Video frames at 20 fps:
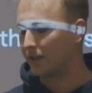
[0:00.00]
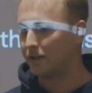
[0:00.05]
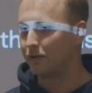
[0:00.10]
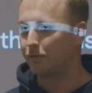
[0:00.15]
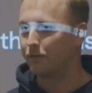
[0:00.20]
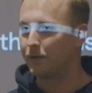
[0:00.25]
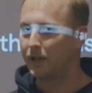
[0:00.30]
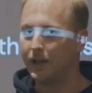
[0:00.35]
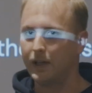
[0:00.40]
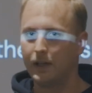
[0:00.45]
an
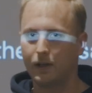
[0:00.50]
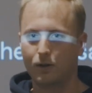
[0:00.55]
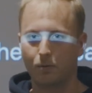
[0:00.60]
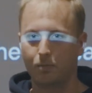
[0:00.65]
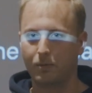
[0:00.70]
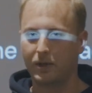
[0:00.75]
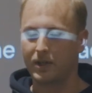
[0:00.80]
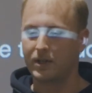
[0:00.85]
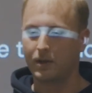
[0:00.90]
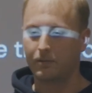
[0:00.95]
NFT,
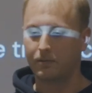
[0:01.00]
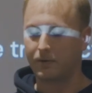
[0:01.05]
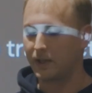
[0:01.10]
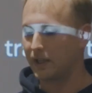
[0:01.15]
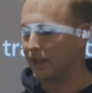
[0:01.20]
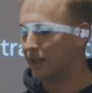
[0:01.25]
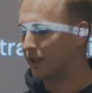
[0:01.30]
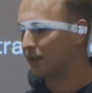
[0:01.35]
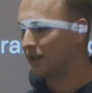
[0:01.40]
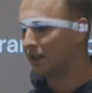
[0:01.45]
could be something
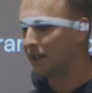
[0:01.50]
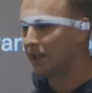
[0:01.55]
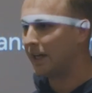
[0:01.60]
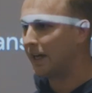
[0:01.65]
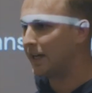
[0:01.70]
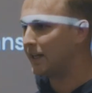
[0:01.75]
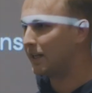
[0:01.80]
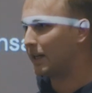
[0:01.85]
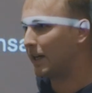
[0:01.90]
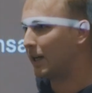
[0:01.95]
like
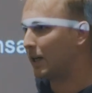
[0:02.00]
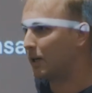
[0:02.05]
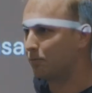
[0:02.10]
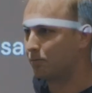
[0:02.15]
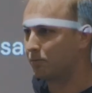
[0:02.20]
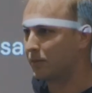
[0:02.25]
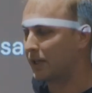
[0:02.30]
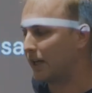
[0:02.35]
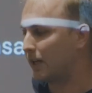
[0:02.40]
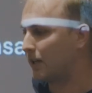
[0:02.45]

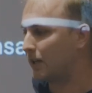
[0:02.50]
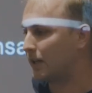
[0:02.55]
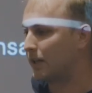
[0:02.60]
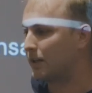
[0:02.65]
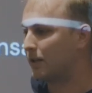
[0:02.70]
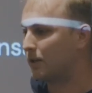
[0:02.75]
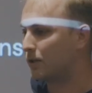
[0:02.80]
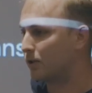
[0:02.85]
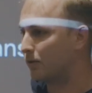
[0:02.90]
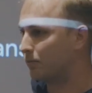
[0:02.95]
in-game,
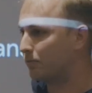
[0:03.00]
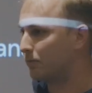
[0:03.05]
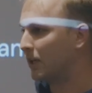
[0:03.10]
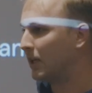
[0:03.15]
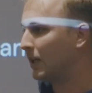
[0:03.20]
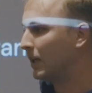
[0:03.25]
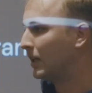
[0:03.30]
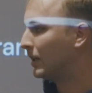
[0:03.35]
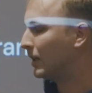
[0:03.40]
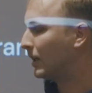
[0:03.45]
getting some
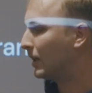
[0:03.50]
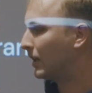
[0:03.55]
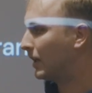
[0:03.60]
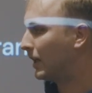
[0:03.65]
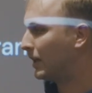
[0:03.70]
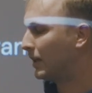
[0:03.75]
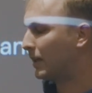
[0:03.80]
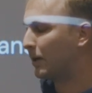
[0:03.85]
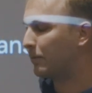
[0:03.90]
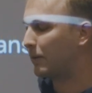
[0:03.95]

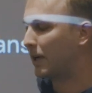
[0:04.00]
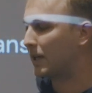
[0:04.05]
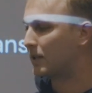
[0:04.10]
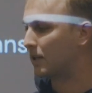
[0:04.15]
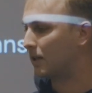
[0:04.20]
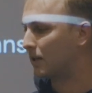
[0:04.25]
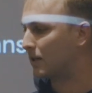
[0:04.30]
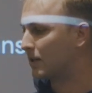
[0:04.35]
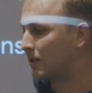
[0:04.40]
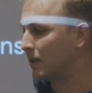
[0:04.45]
in-game
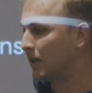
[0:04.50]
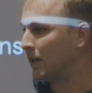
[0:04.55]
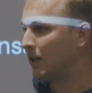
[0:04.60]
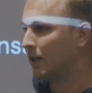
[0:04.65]
assets.